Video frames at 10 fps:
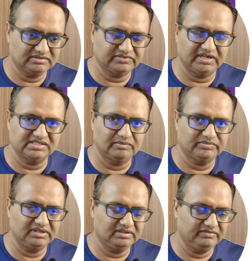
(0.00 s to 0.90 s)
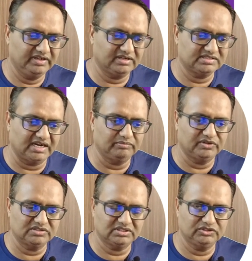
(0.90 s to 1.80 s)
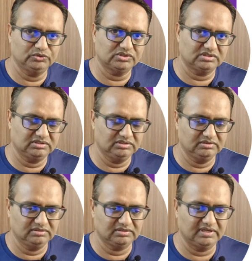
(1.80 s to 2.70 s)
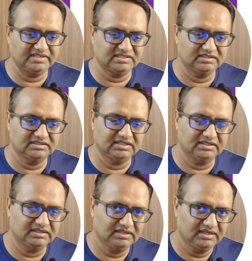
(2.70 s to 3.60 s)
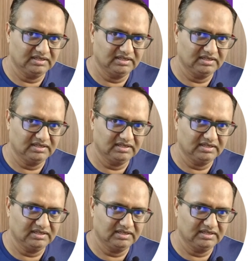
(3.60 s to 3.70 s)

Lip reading: for example, where chatbots are used utilizing the